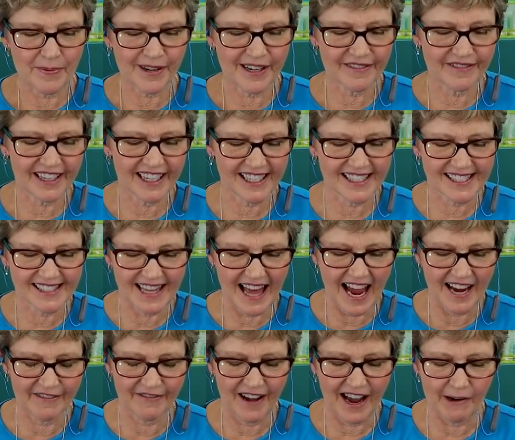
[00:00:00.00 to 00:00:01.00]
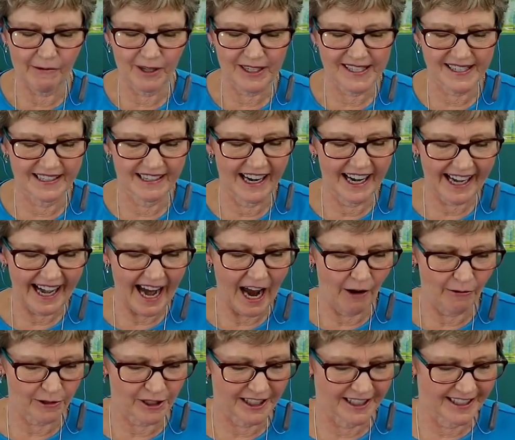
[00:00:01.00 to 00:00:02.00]
previous life, I was an
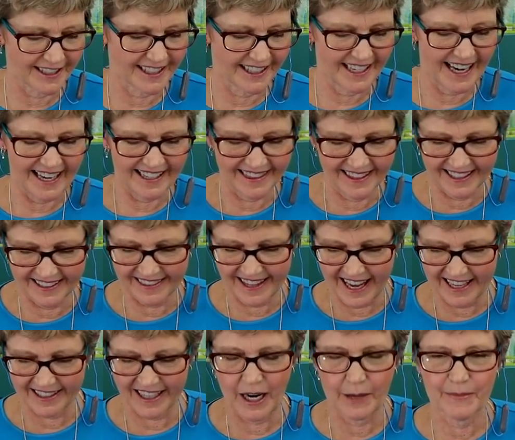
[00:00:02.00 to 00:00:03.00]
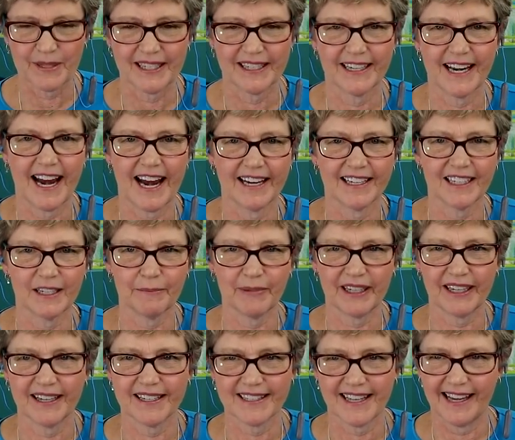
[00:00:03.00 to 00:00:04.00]
accountant, and I think that comes in handy
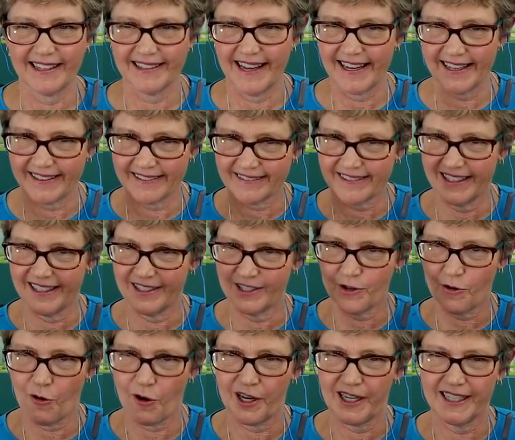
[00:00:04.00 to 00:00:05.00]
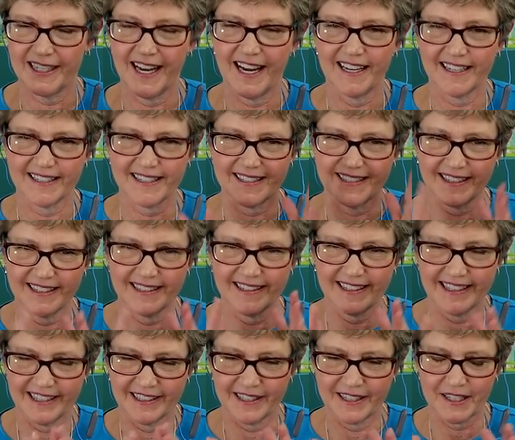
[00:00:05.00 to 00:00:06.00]
because I like things organized and
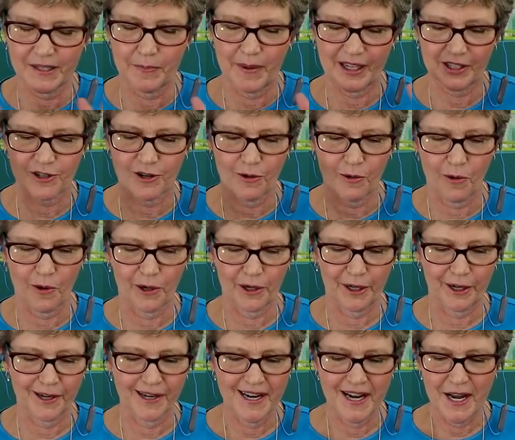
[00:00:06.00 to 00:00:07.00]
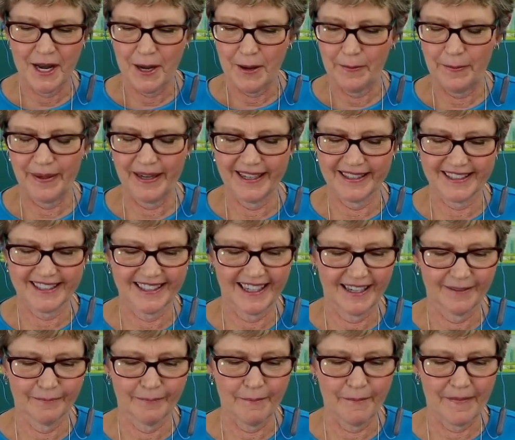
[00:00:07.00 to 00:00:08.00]
in a special order. But
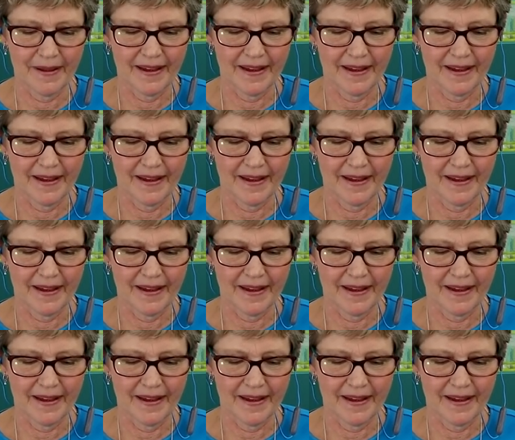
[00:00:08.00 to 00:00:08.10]
um,